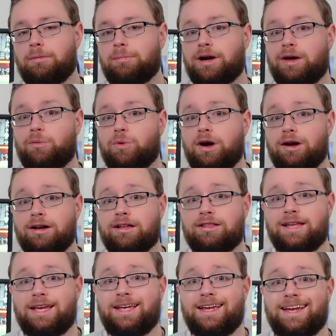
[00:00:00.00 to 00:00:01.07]
but
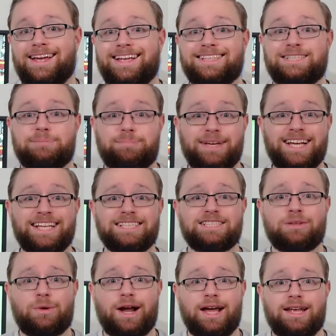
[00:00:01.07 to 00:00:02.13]
ironically, its
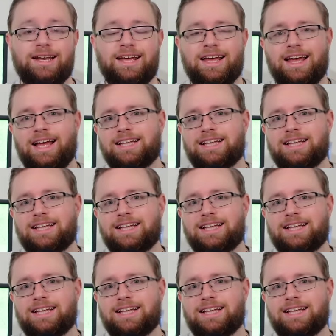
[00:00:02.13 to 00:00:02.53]
biggest threat